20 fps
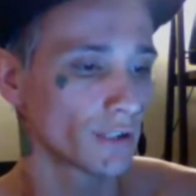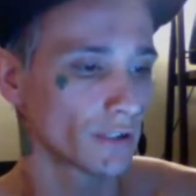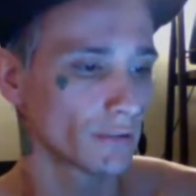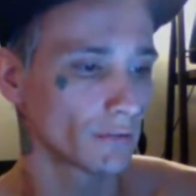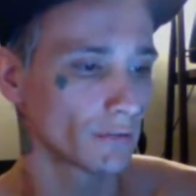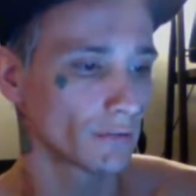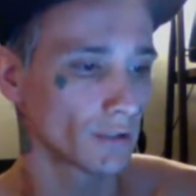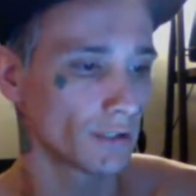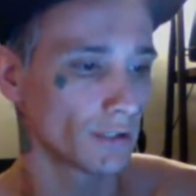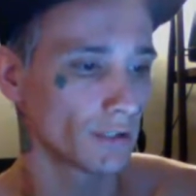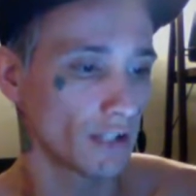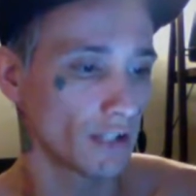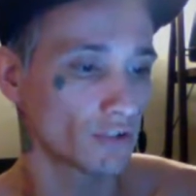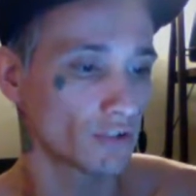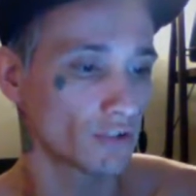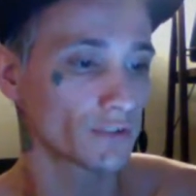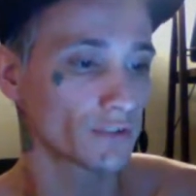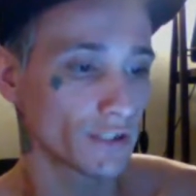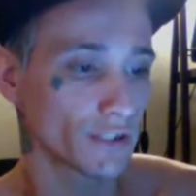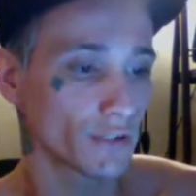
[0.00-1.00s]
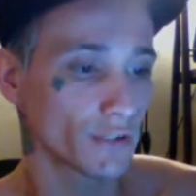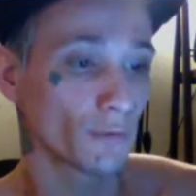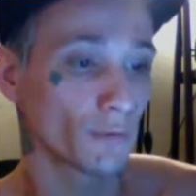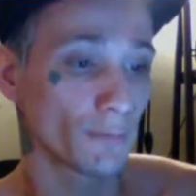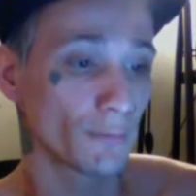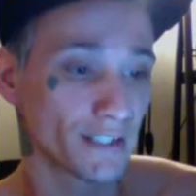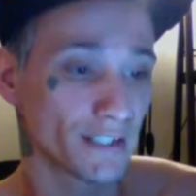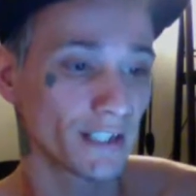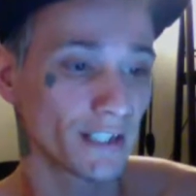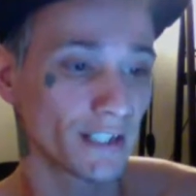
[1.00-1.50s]
National Center for
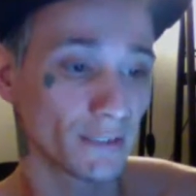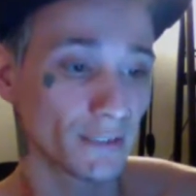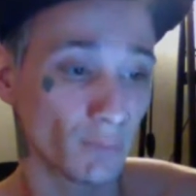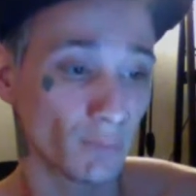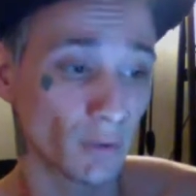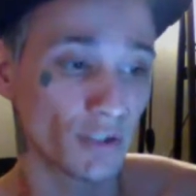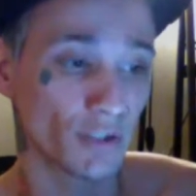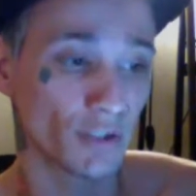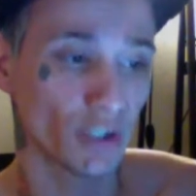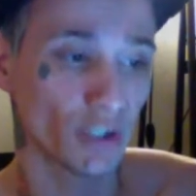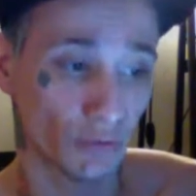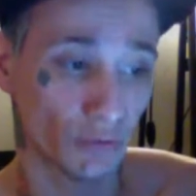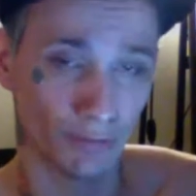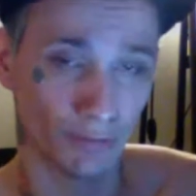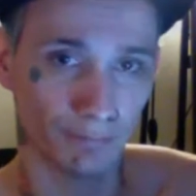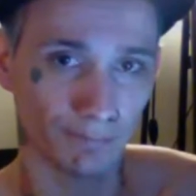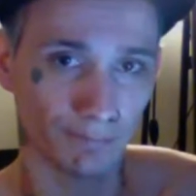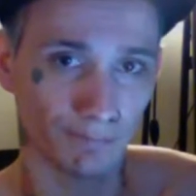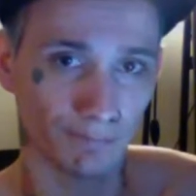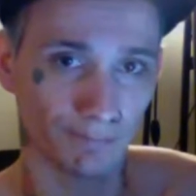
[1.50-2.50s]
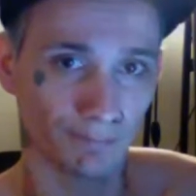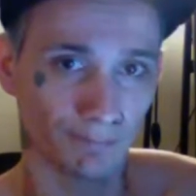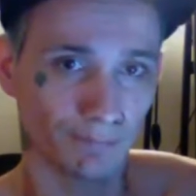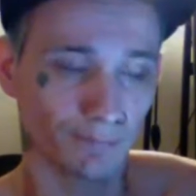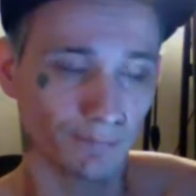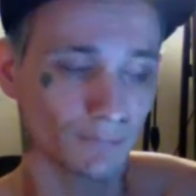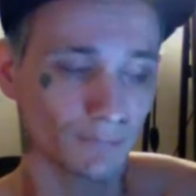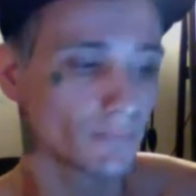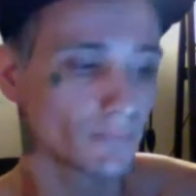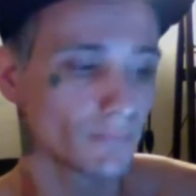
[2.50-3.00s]
Missing and Exploited Children,
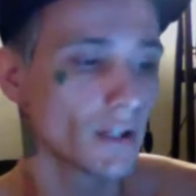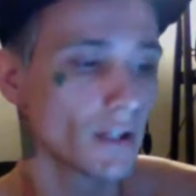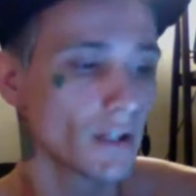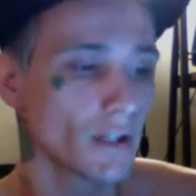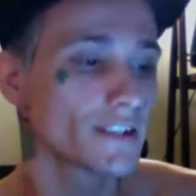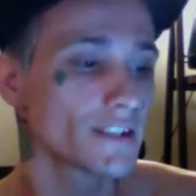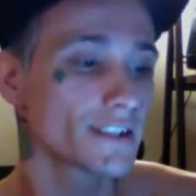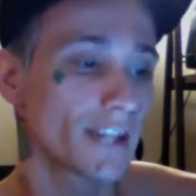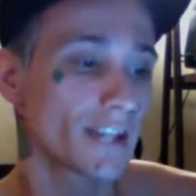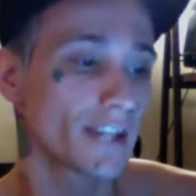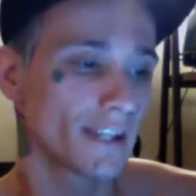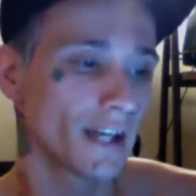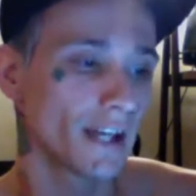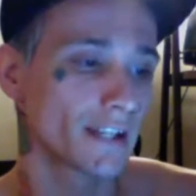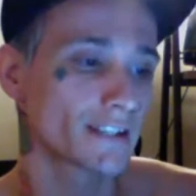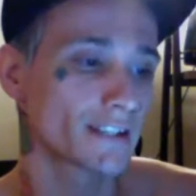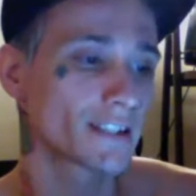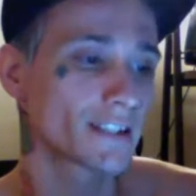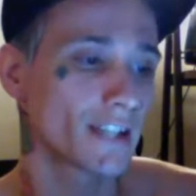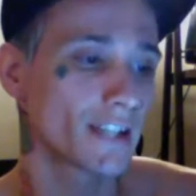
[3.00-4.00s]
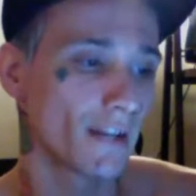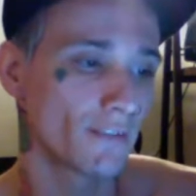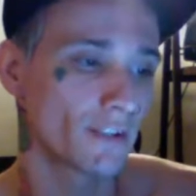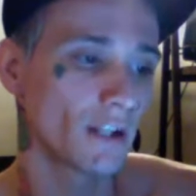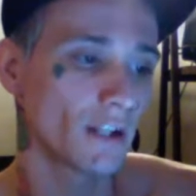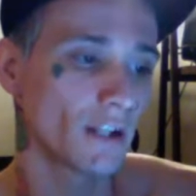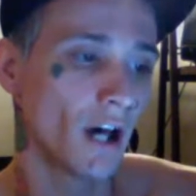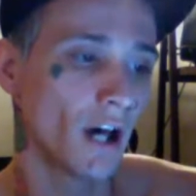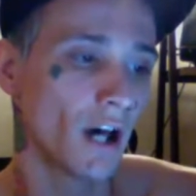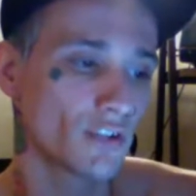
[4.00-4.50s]
say that
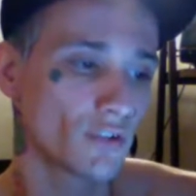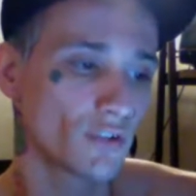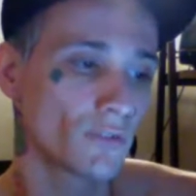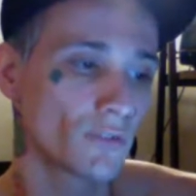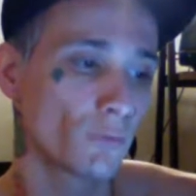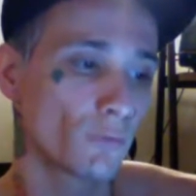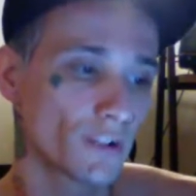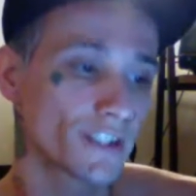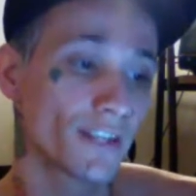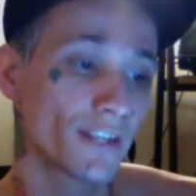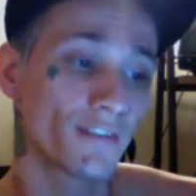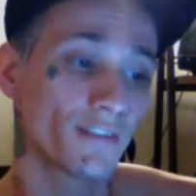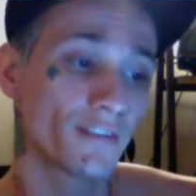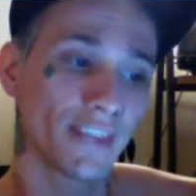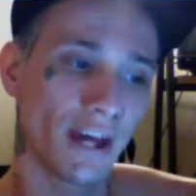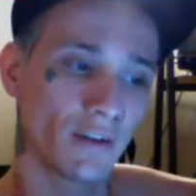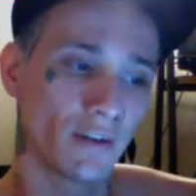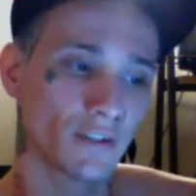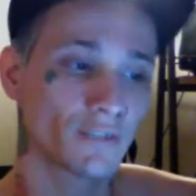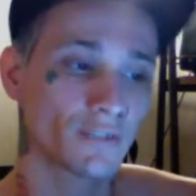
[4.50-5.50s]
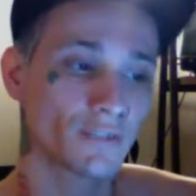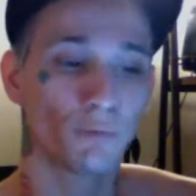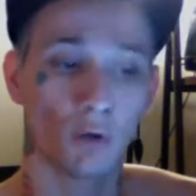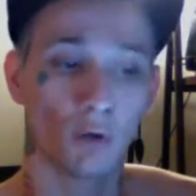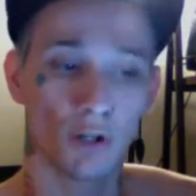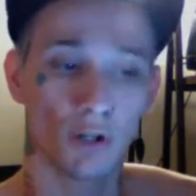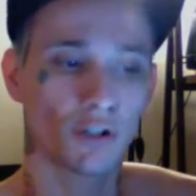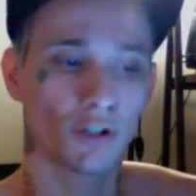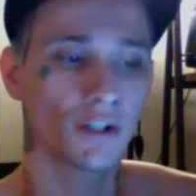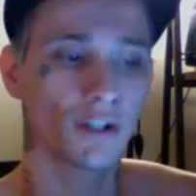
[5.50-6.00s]

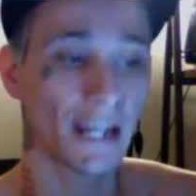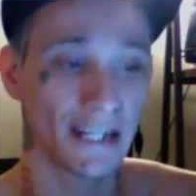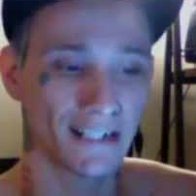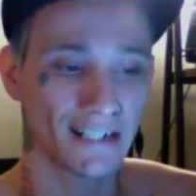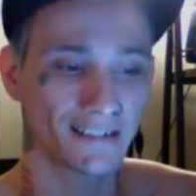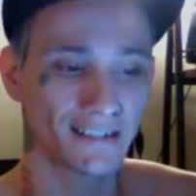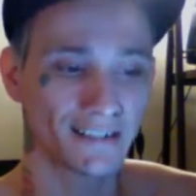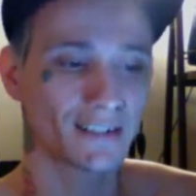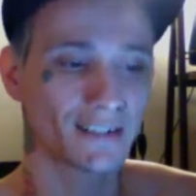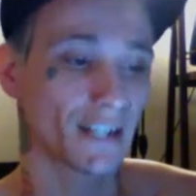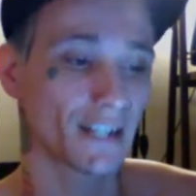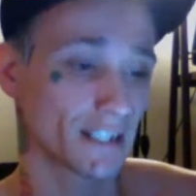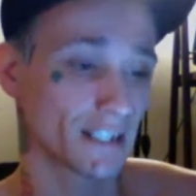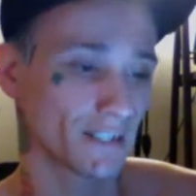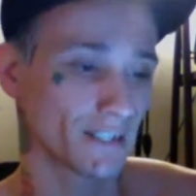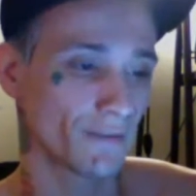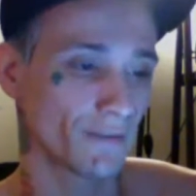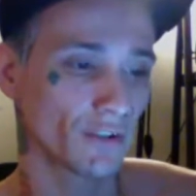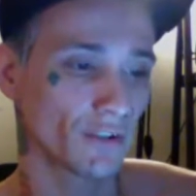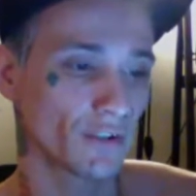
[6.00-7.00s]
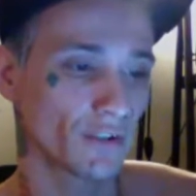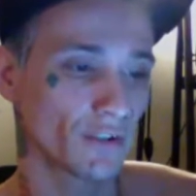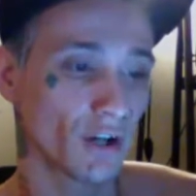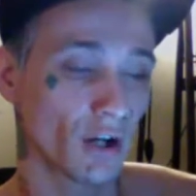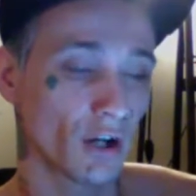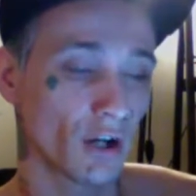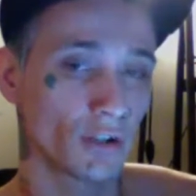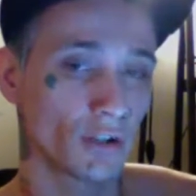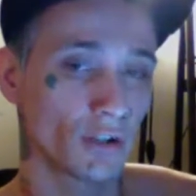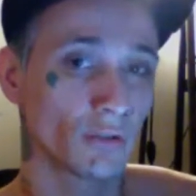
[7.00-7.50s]
747,408 sex offenders
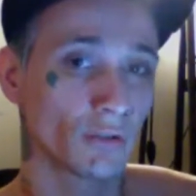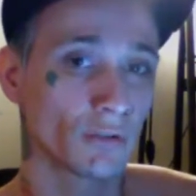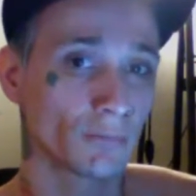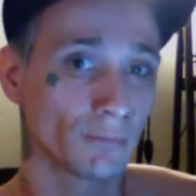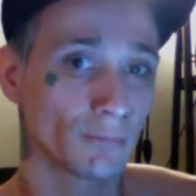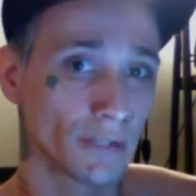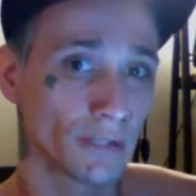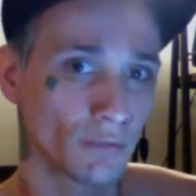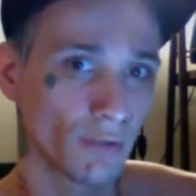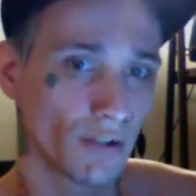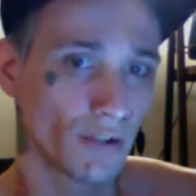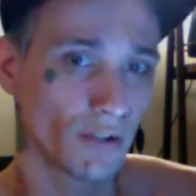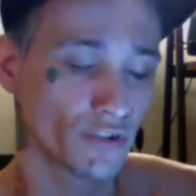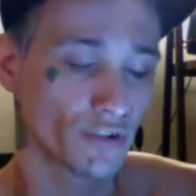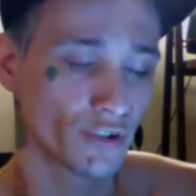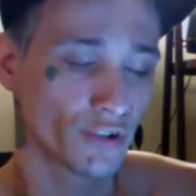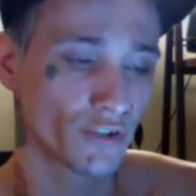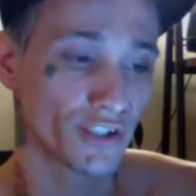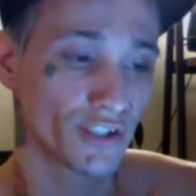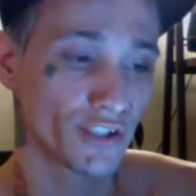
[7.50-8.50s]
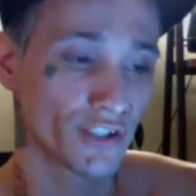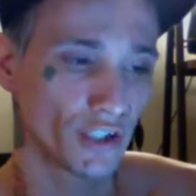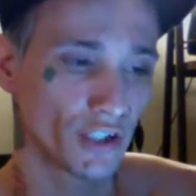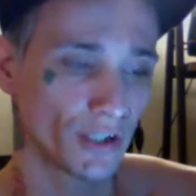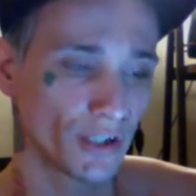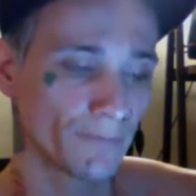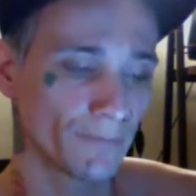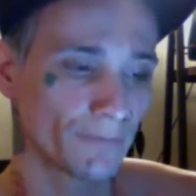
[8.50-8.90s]
are being registered this year,